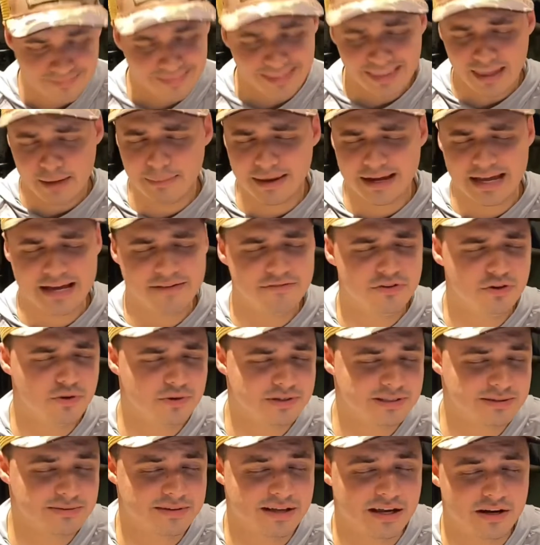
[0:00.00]
I might have you doing
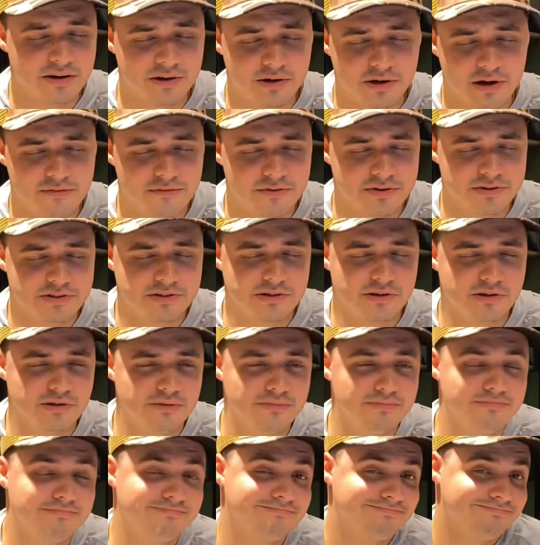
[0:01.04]
something out of your comfort
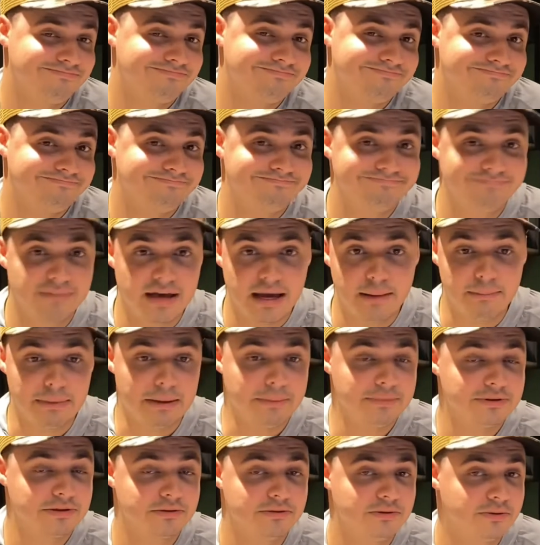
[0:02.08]
zone. I might
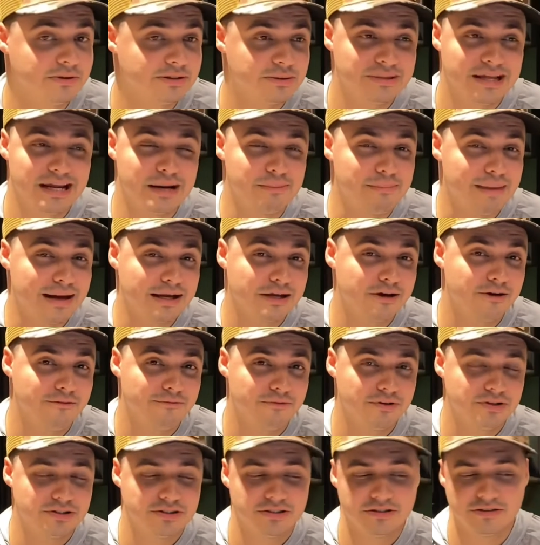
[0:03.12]
be doing something out of my
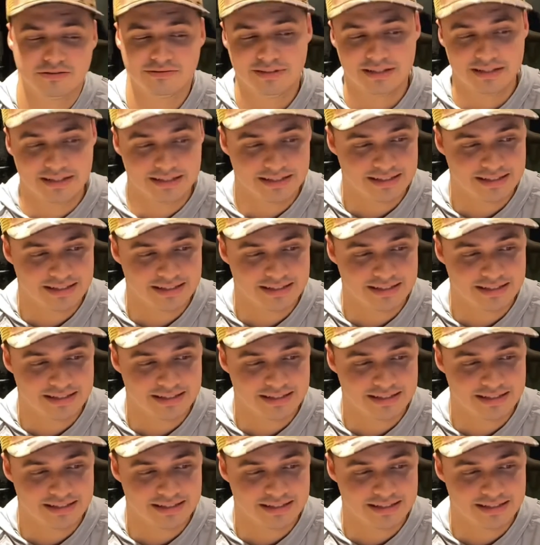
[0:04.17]
comfort zone.